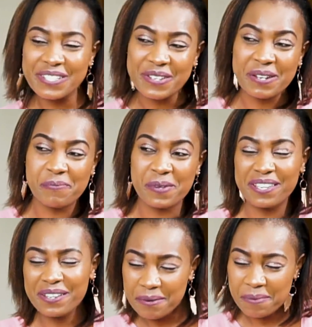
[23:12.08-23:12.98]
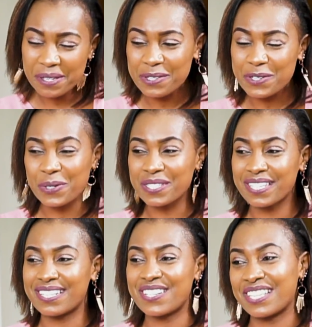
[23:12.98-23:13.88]
you can pick those
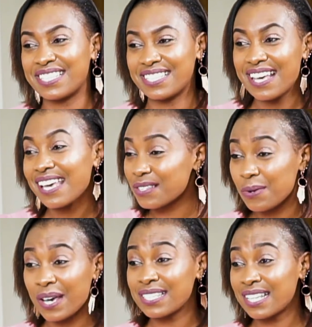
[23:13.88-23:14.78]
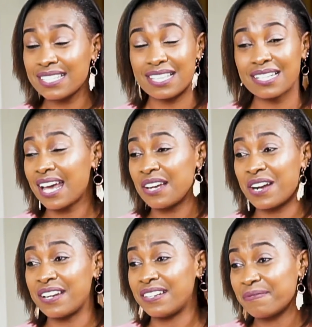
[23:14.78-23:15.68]
toxic traits. Yeah, so I sense that I
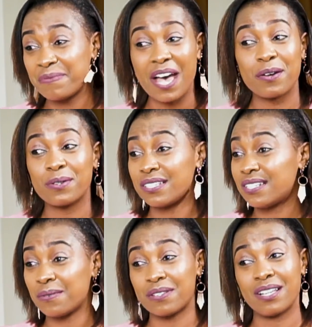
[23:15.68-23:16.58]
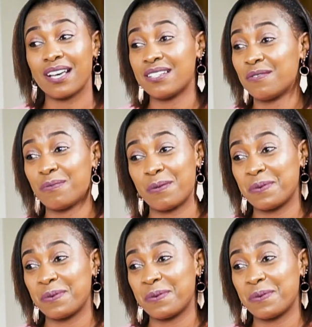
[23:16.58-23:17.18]
don't stick with negative people.